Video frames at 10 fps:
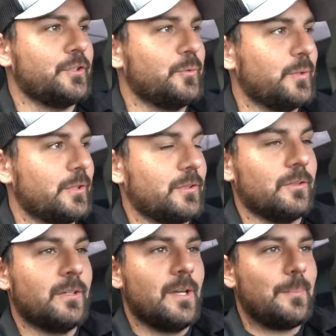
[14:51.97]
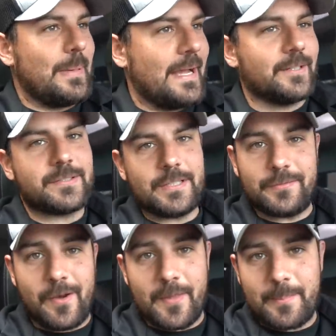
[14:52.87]
You will pat
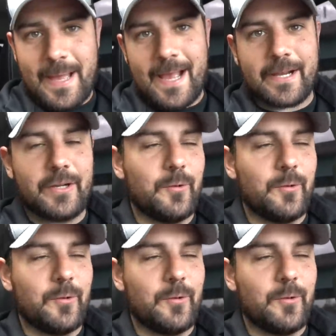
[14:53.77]
yourself on the back